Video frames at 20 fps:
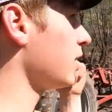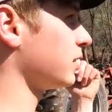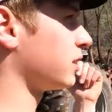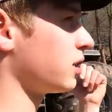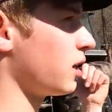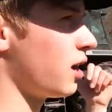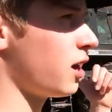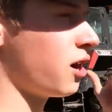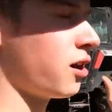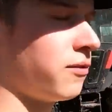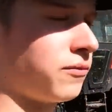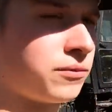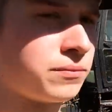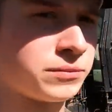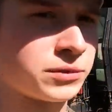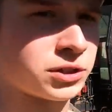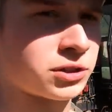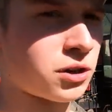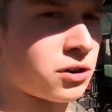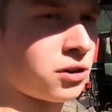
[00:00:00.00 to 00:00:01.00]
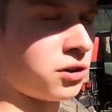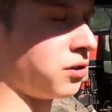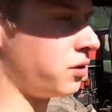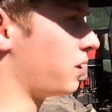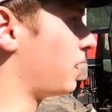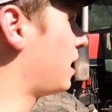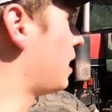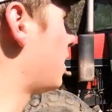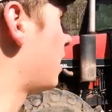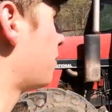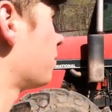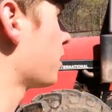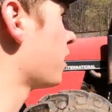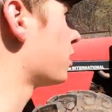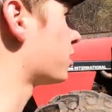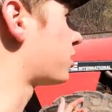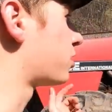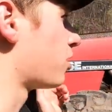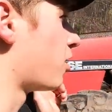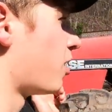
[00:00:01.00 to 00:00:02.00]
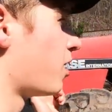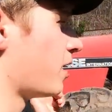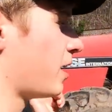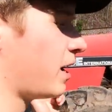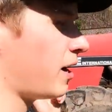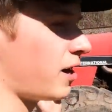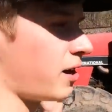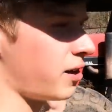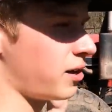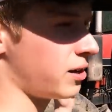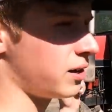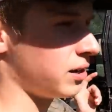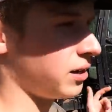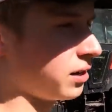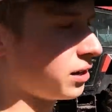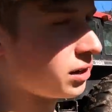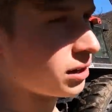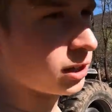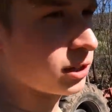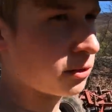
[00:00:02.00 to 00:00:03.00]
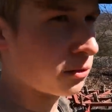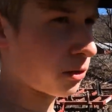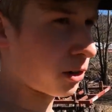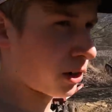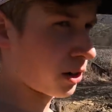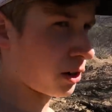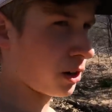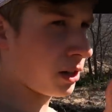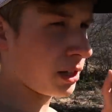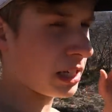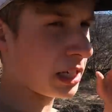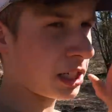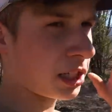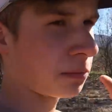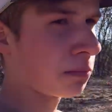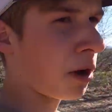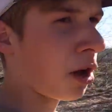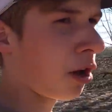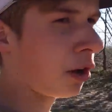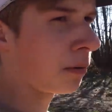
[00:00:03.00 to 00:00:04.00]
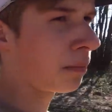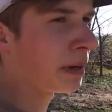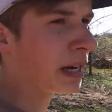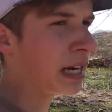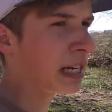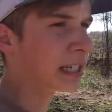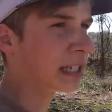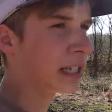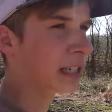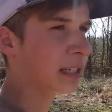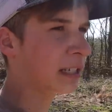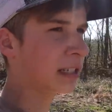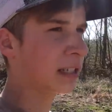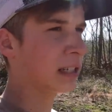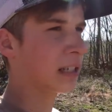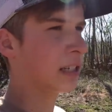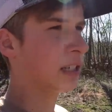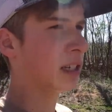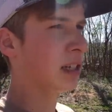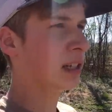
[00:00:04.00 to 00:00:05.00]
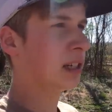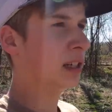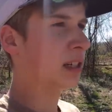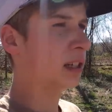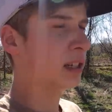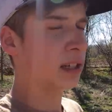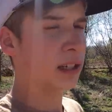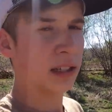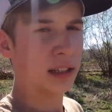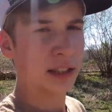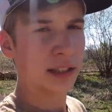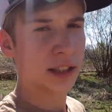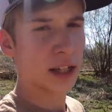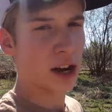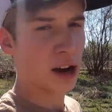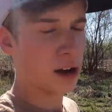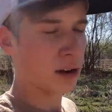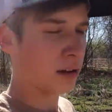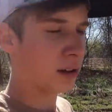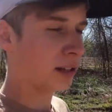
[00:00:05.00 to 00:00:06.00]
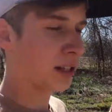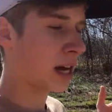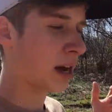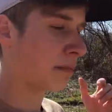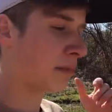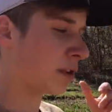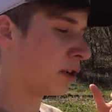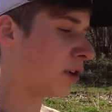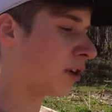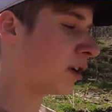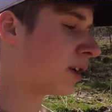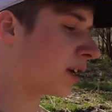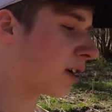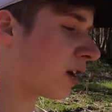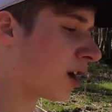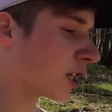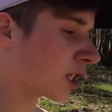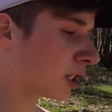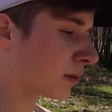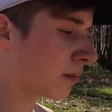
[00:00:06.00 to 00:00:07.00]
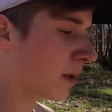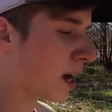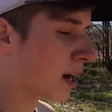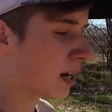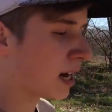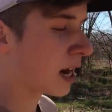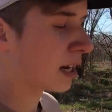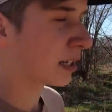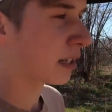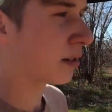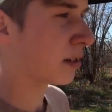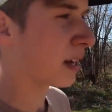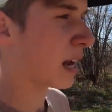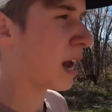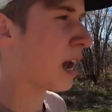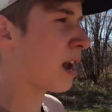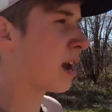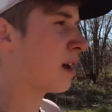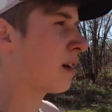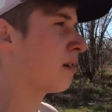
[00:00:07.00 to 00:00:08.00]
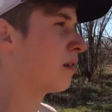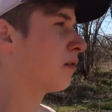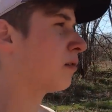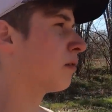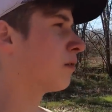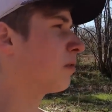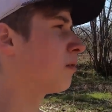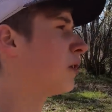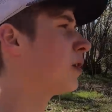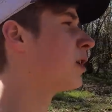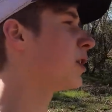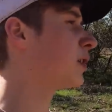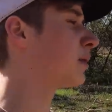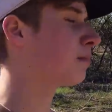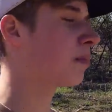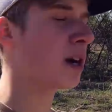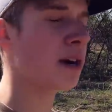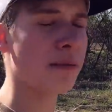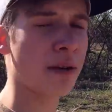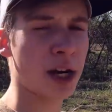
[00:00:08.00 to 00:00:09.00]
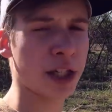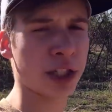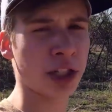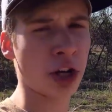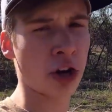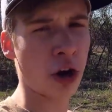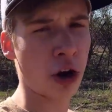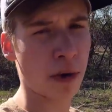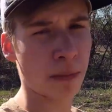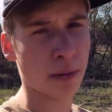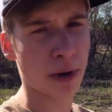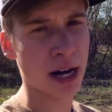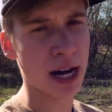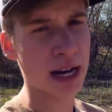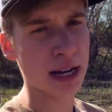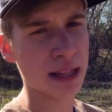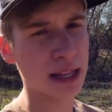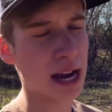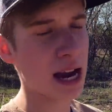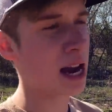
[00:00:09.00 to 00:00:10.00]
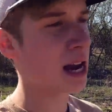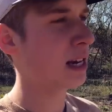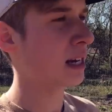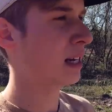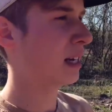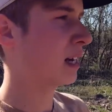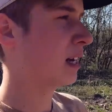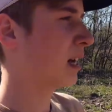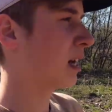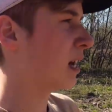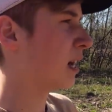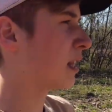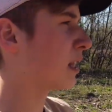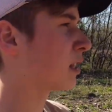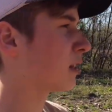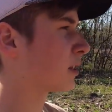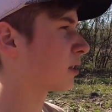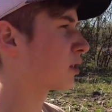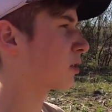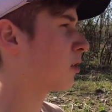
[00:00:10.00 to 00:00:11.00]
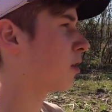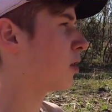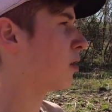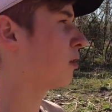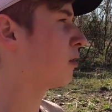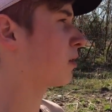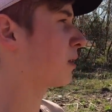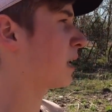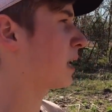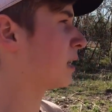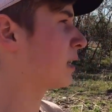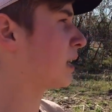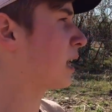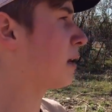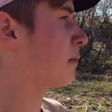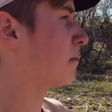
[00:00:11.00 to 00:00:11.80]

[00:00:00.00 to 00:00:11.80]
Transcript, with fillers: I just got home from school and I'm gonna start here working on these smaller pieces. So that manure that got spread yesterday, we're just pretty much incorporating that into the soil, getting